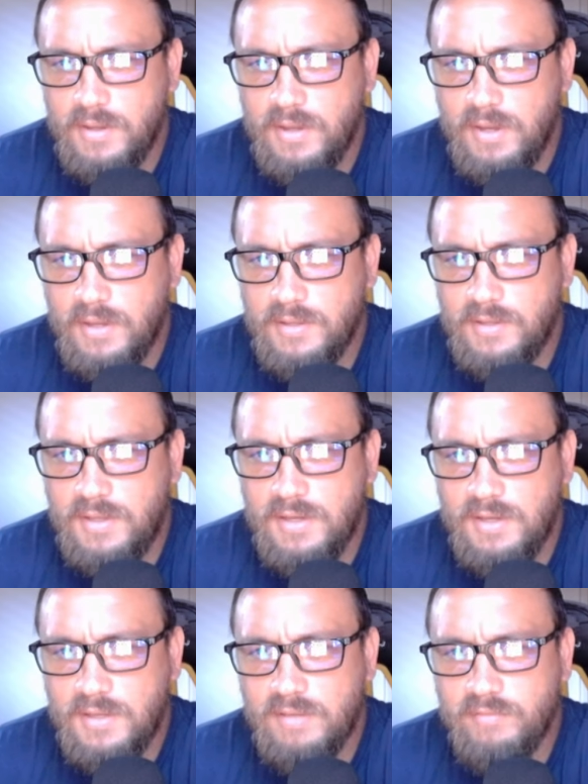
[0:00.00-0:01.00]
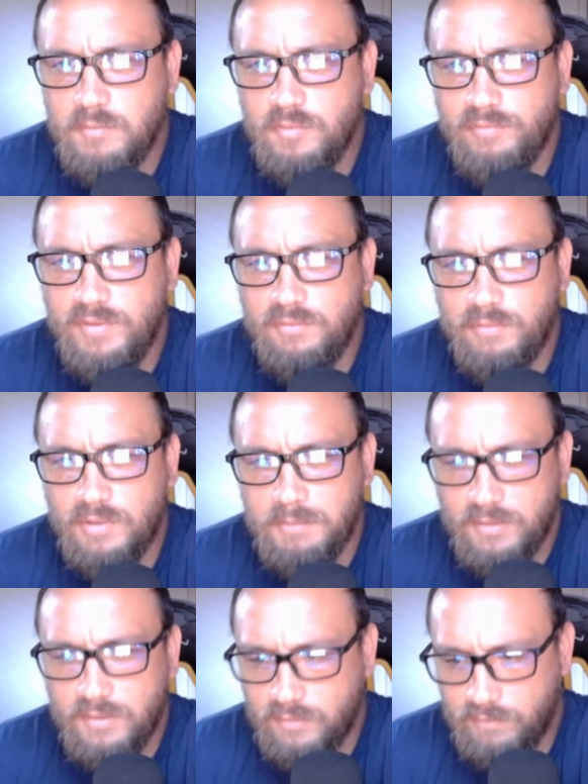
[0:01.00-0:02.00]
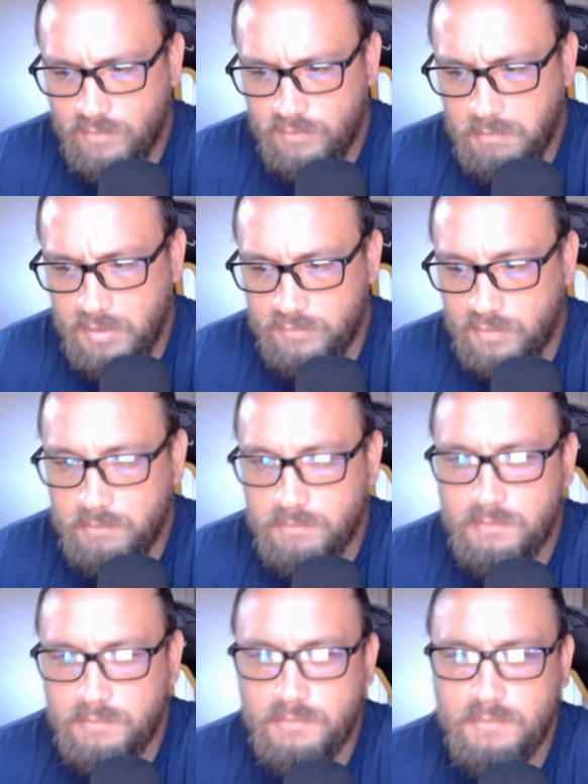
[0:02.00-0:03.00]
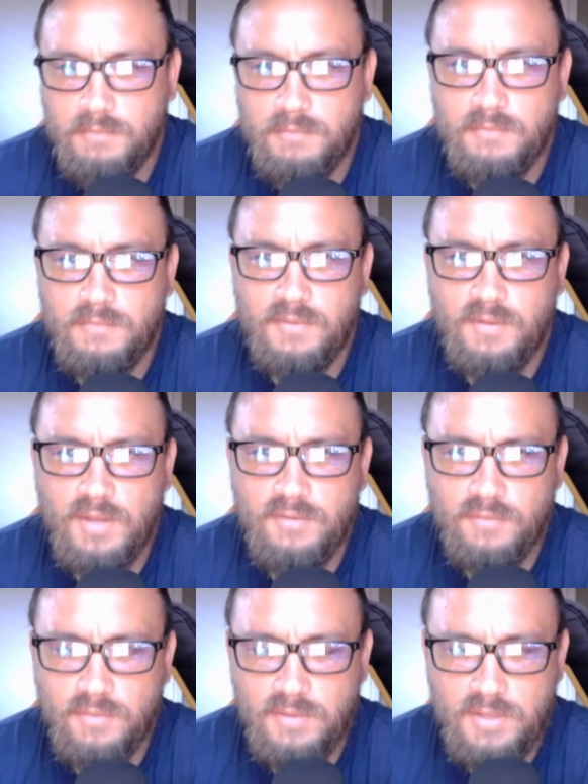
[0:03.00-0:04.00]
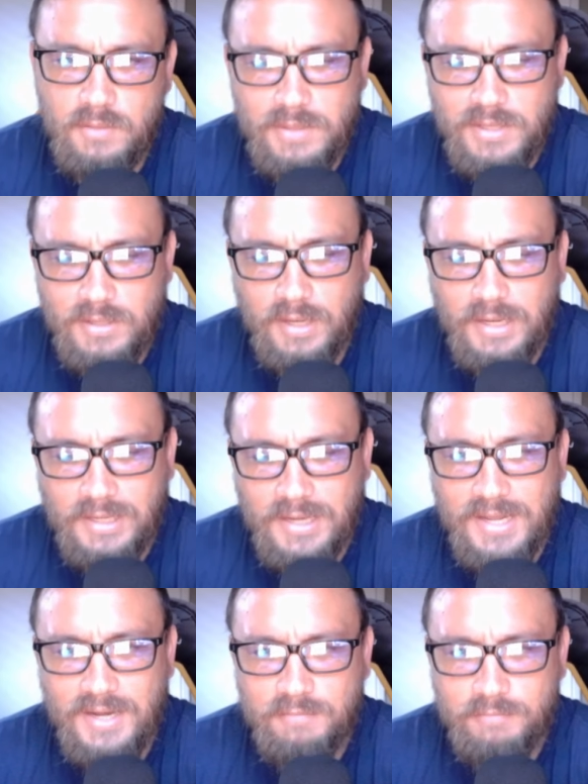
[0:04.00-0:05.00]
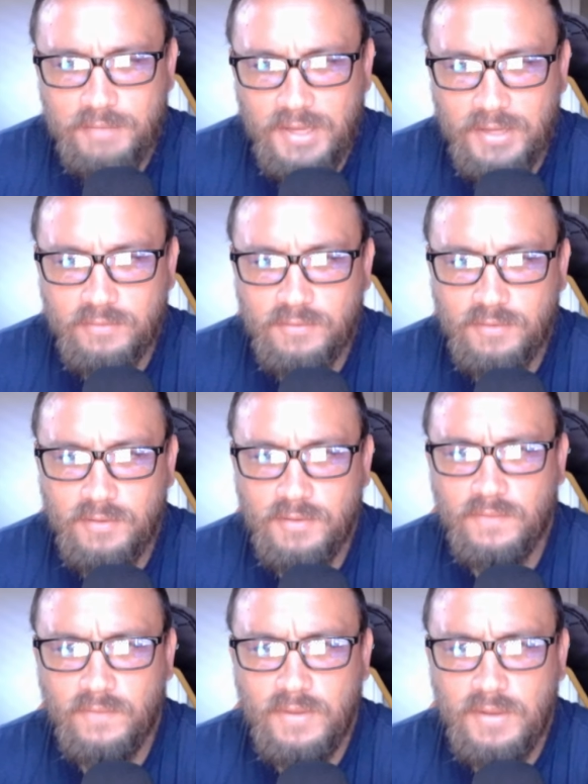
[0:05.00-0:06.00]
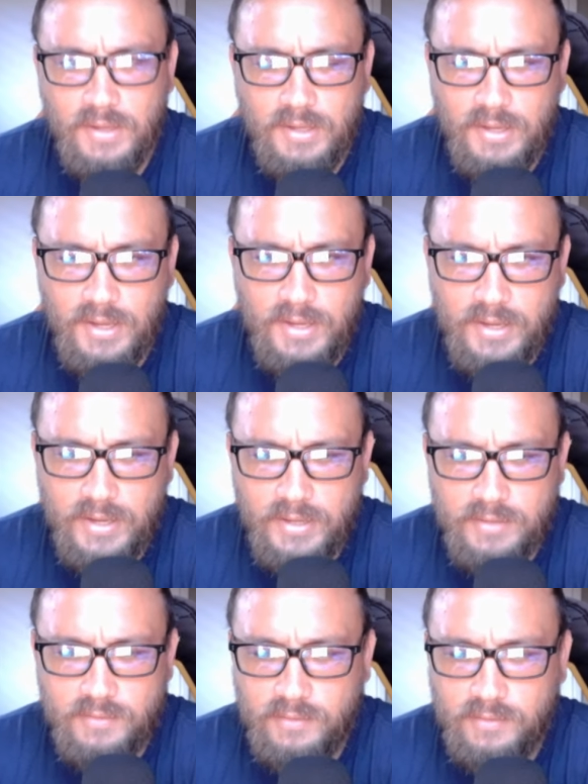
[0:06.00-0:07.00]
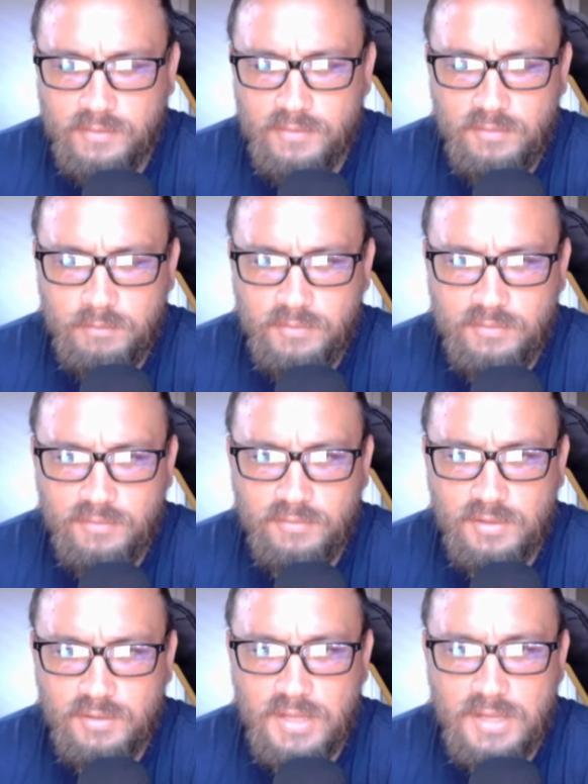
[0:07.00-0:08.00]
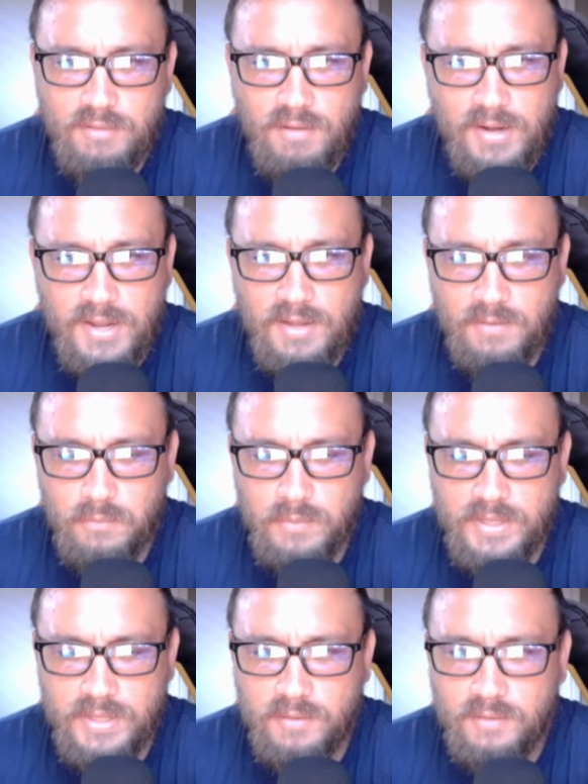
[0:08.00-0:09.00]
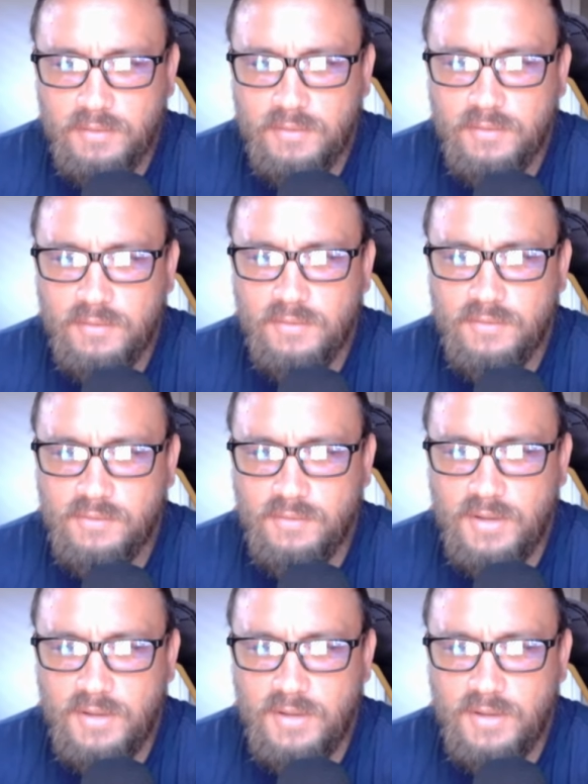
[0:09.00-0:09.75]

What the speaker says: And the king can never move this way because of this bishop. Okay, so he went knight f8, and in this position, I thought I had a win. So I